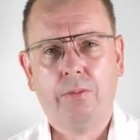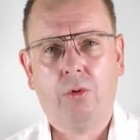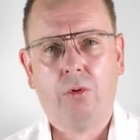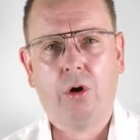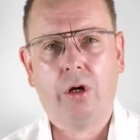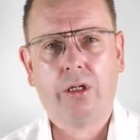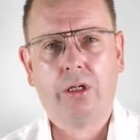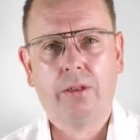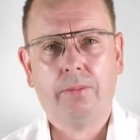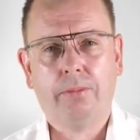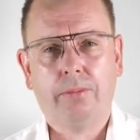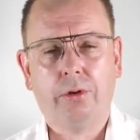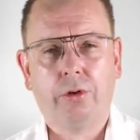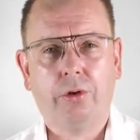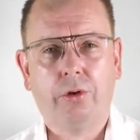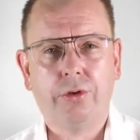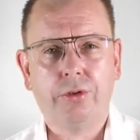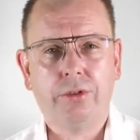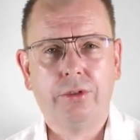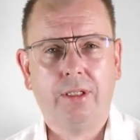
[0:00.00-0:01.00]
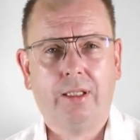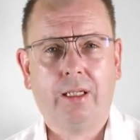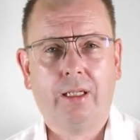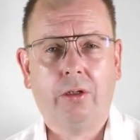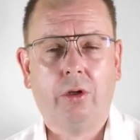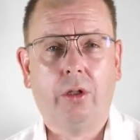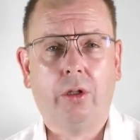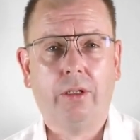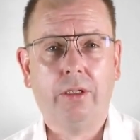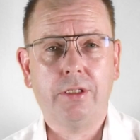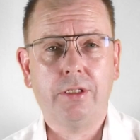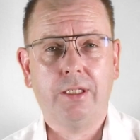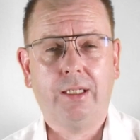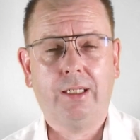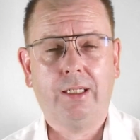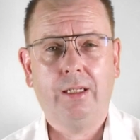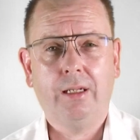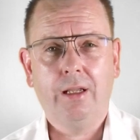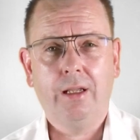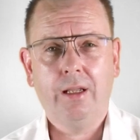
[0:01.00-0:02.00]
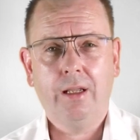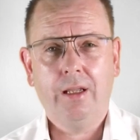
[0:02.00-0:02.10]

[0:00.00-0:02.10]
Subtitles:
market, because the technology